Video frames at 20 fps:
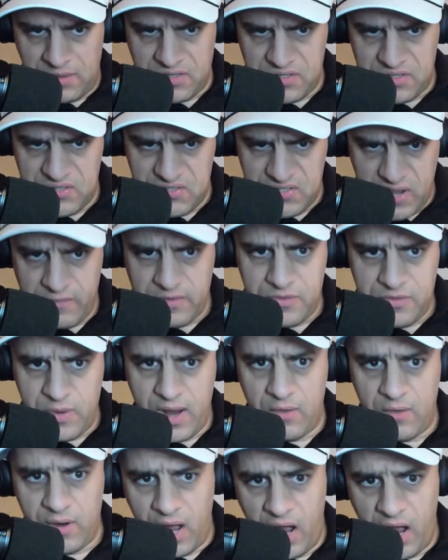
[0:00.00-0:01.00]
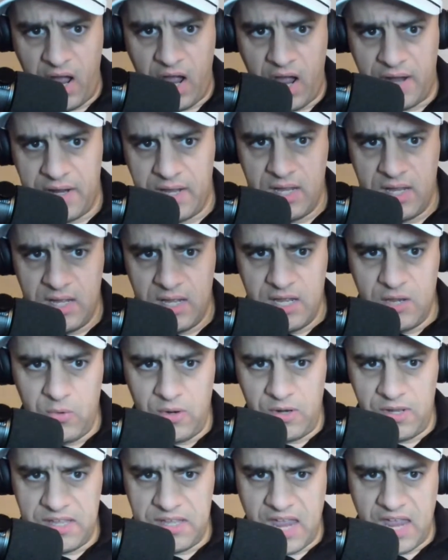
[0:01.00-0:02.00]
seventh round on, he
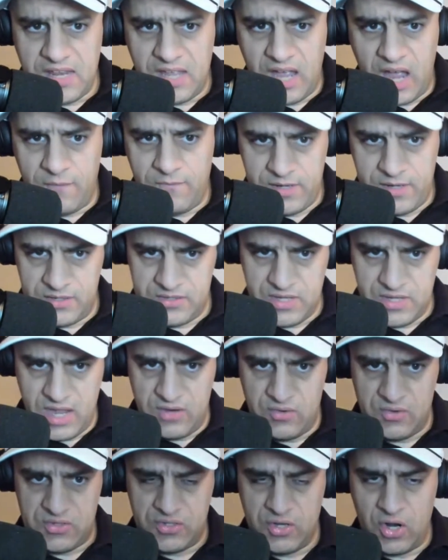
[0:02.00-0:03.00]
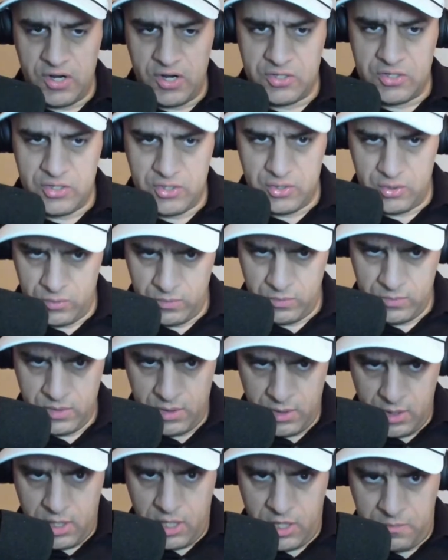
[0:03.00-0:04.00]
really gained confidence and he was starting to
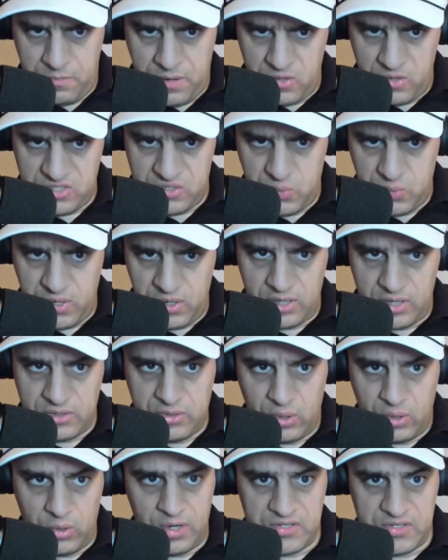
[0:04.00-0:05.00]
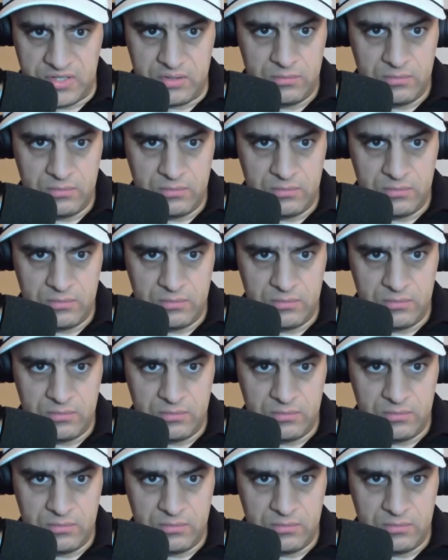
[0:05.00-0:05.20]
impose his will on Torres.